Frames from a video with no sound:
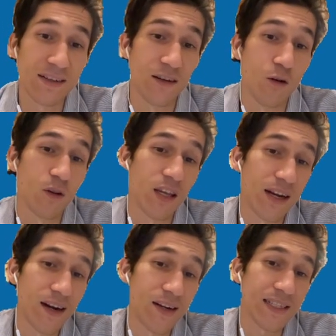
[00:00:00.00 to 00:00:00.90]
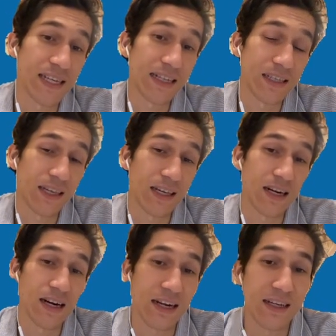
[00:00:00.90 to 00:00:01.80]
going here, settle
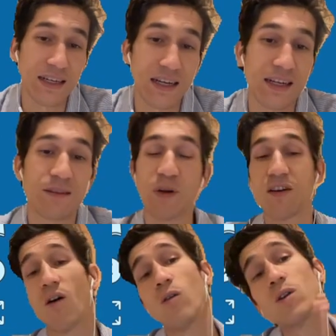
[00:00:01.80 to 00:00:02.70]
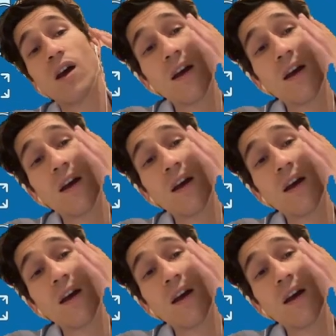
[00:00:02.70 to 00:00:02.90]
here, and then connect my road.